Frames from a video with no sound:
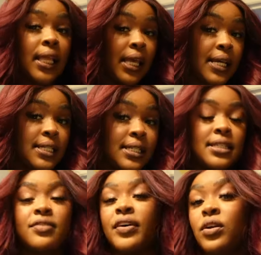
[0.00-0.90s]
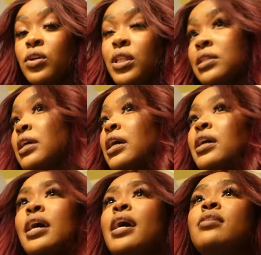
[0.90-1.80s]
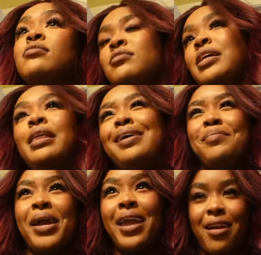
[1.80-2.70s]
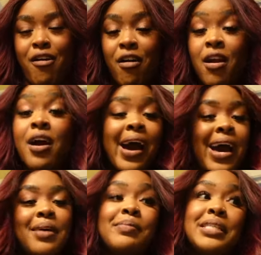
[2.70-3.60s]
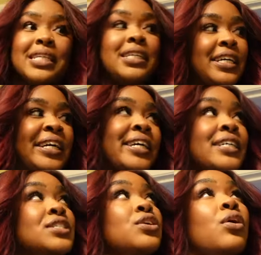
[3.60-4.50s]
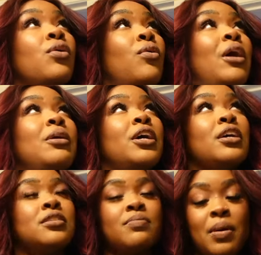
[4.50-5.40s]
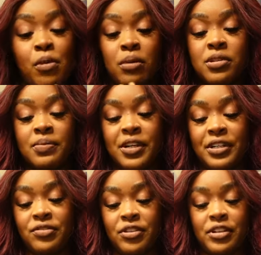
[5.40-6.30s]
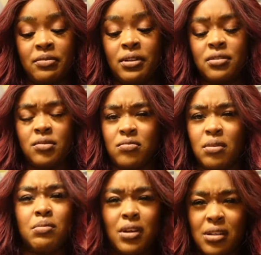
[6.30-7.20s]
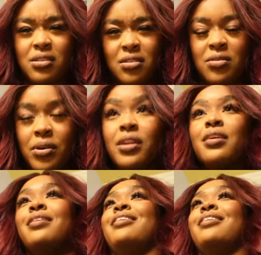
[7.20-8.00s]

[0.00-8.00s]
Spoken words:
This is the final look. I don't really like my hair. I'm missing an earring, so I got to my mom some earrings for Christmas, so I'm gonna steal one.